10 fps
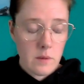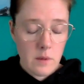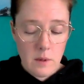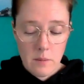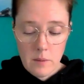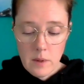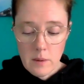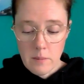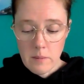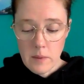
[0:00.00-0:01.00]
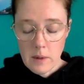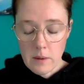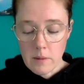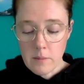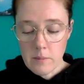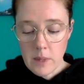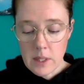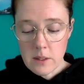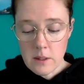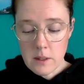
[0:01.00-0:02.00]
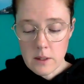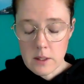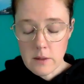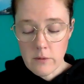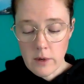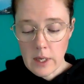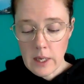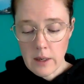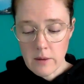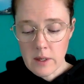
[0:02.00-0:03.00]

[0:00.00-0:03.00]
the mental illness of right now,